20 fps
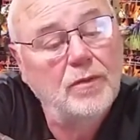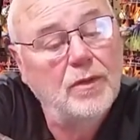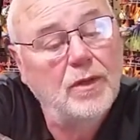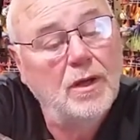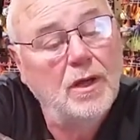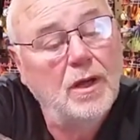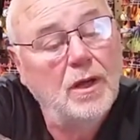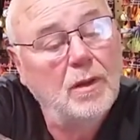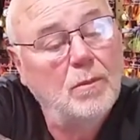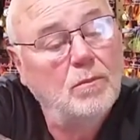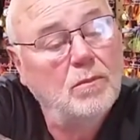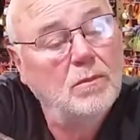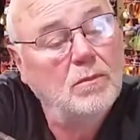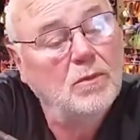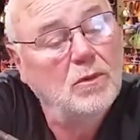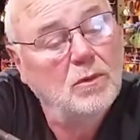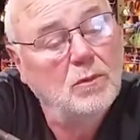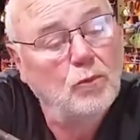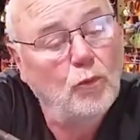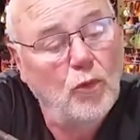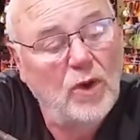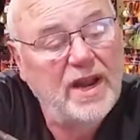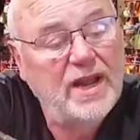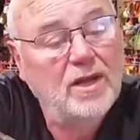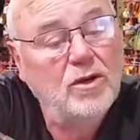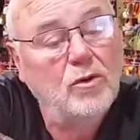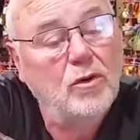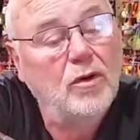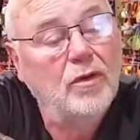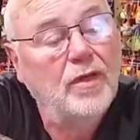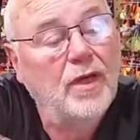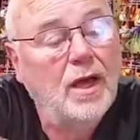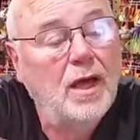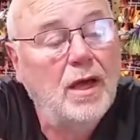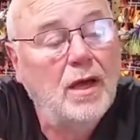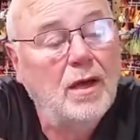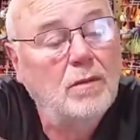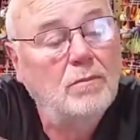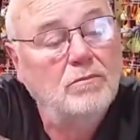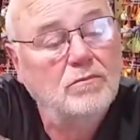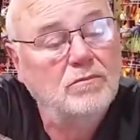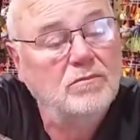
the ring or the